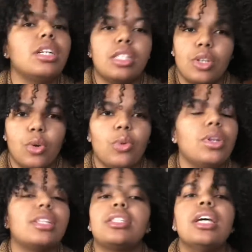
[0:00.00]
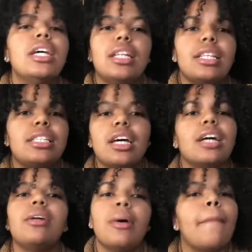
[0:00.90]
It's old, it's
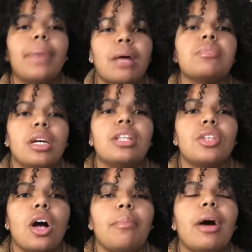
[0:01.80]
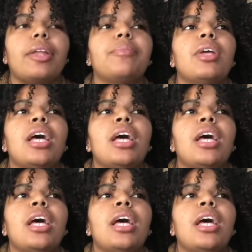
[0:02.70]
done, but I'm just gonna talk about it.